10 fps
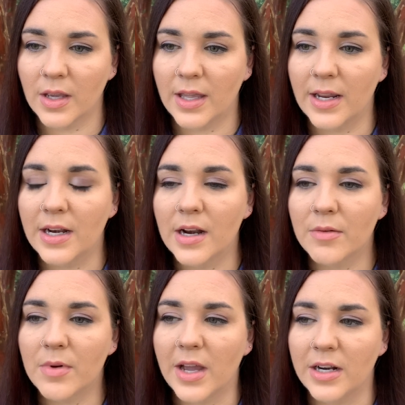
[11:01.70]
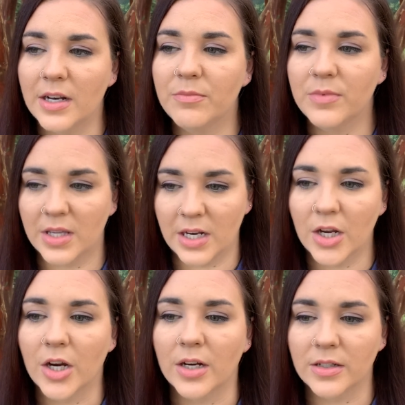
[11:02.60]
and I ended up I ended up getting
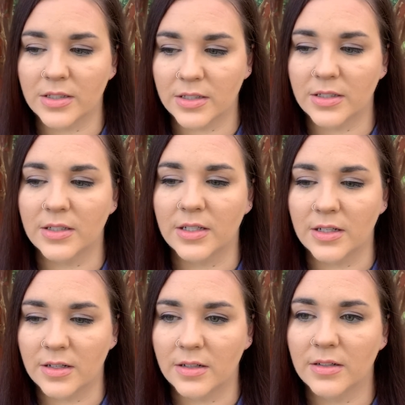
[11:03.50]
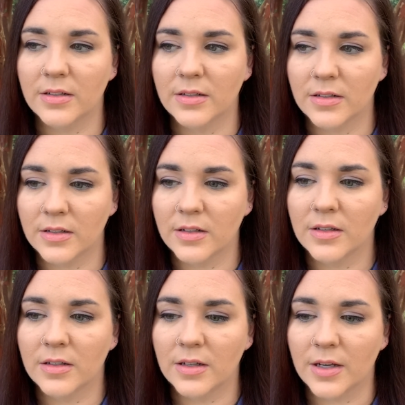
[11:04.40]
hurt in
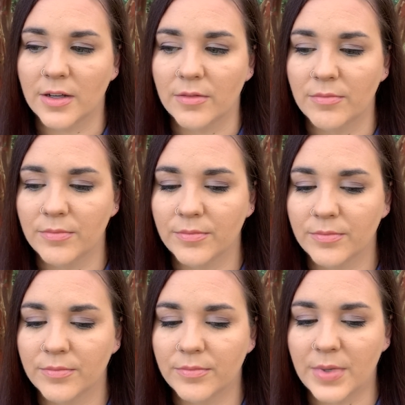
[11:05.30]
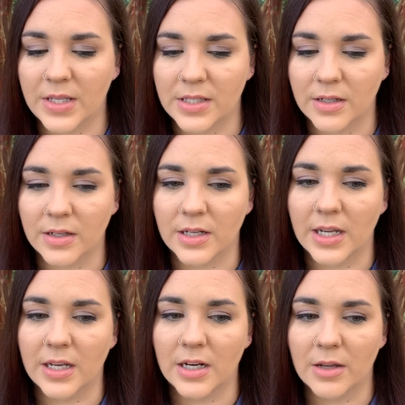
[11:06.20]
um, basic and
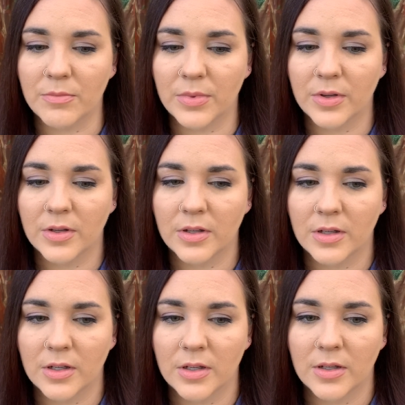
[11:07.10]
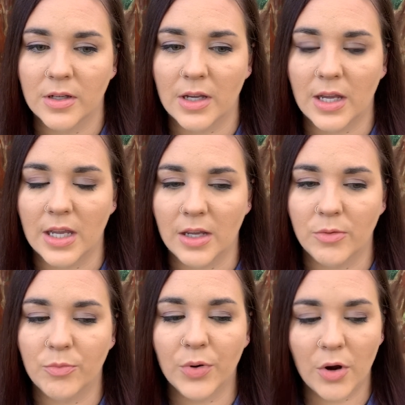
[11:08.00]
I ended up I
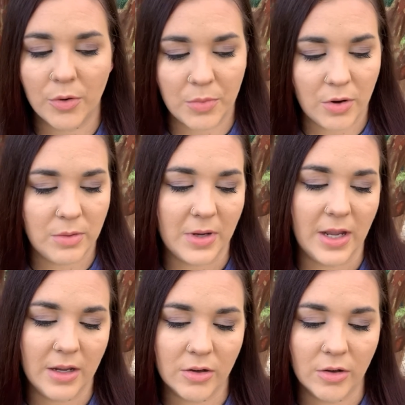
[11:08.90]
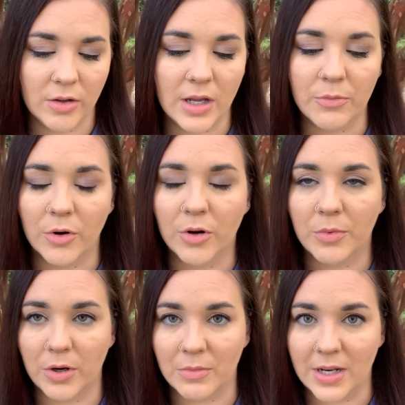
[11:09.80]
broke a bone in my ankle I broke a
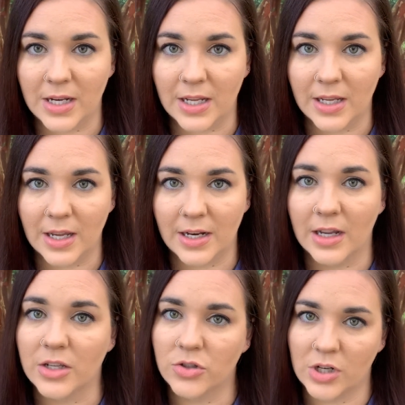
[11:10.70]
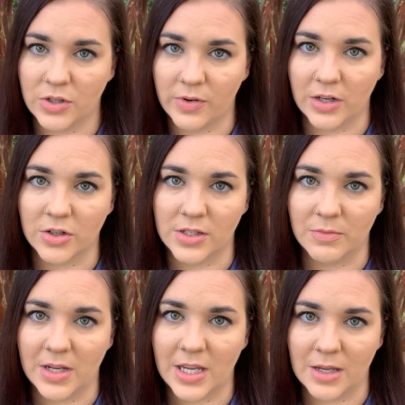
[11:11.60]
bone in my knee and I got stress fractures in
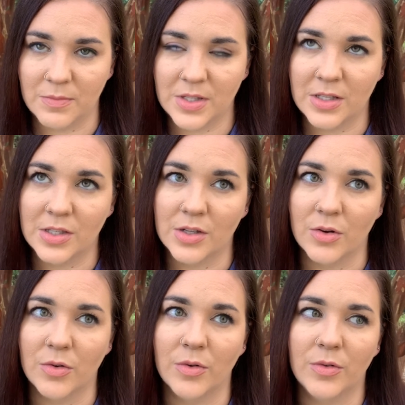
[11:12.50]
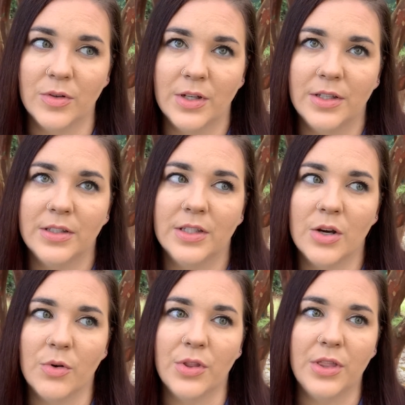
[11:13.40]
my hips and so
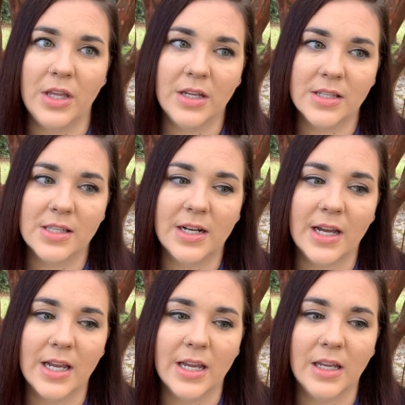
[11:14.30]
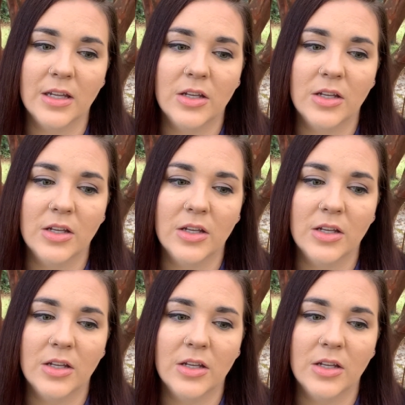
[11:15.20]
there were things that I